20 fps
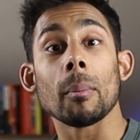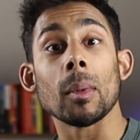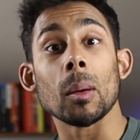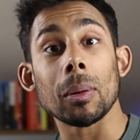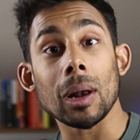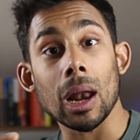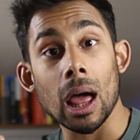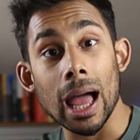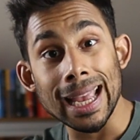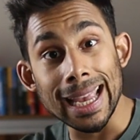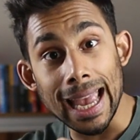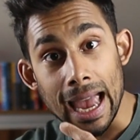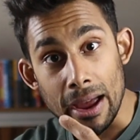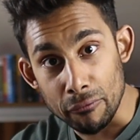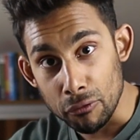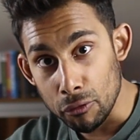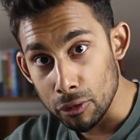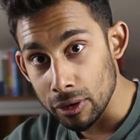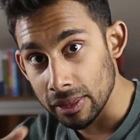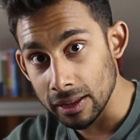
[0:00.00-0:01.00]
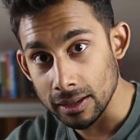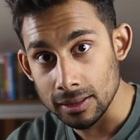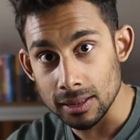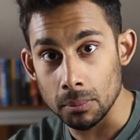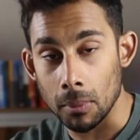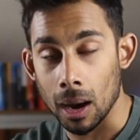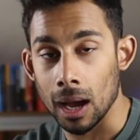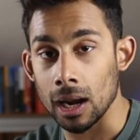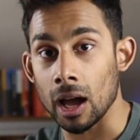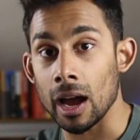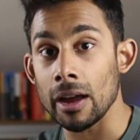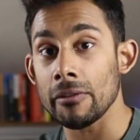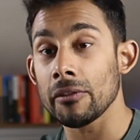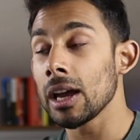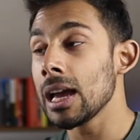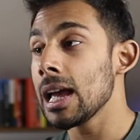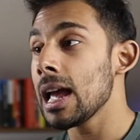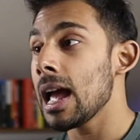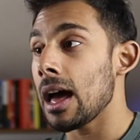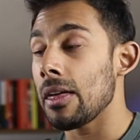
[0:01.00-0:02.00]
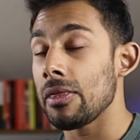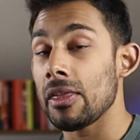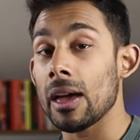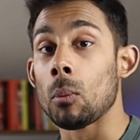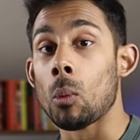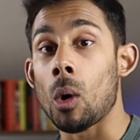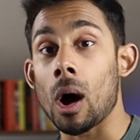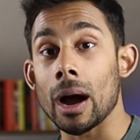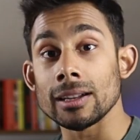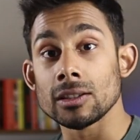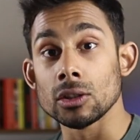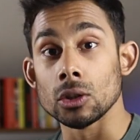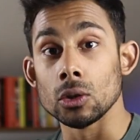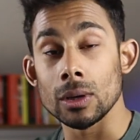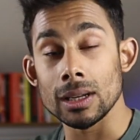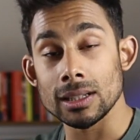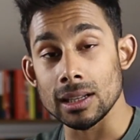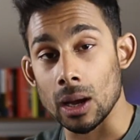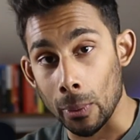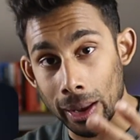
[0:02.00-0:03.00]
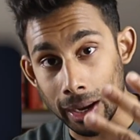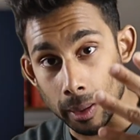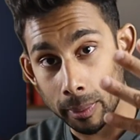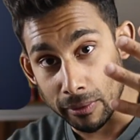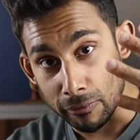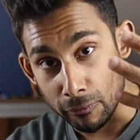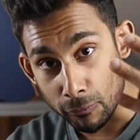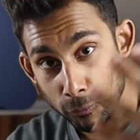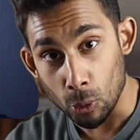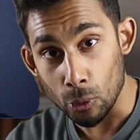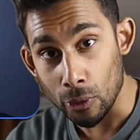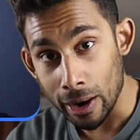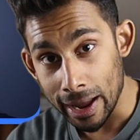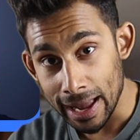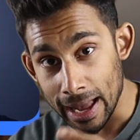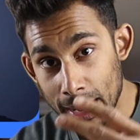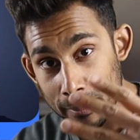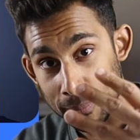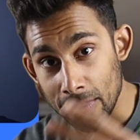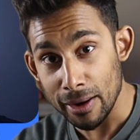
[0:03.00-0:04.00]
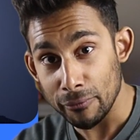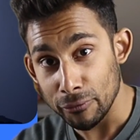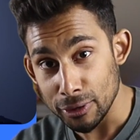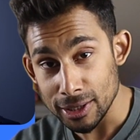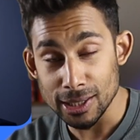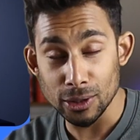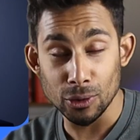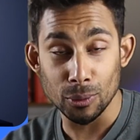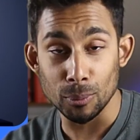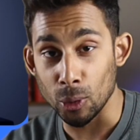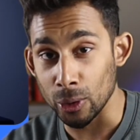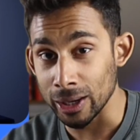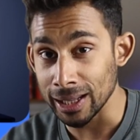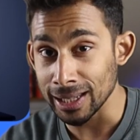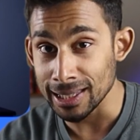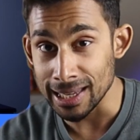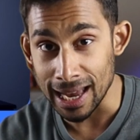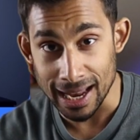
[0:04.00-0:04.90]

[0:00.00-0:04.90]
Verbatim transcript: I'm applying everything to my life. And then what I do is I wake up at 4 a.m. every single morning.